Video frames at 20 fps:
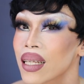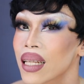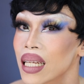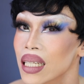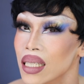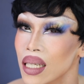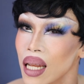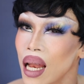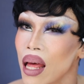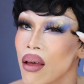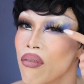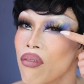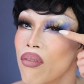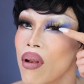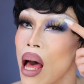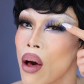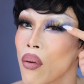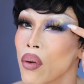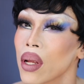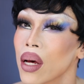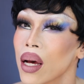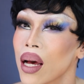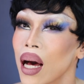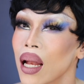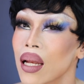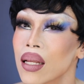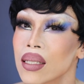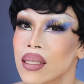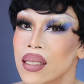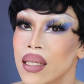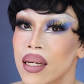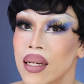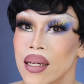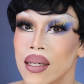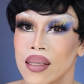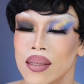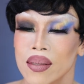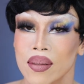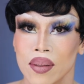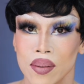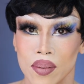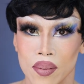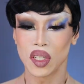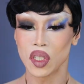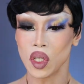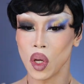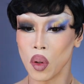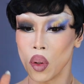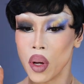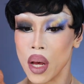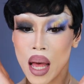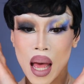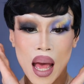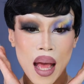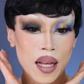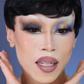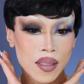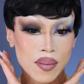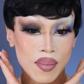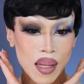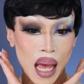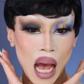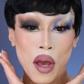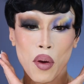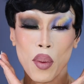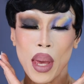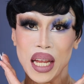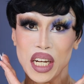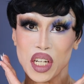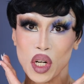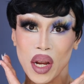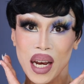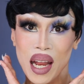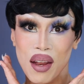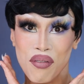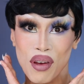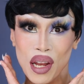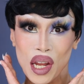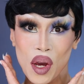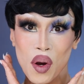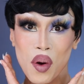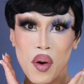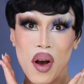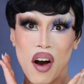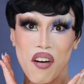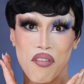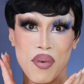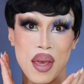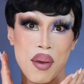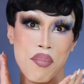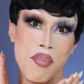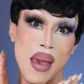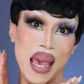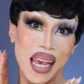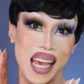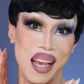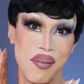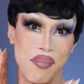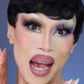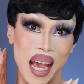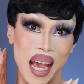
This is like flounder colors there. So, I hope you enjoyed that video of me making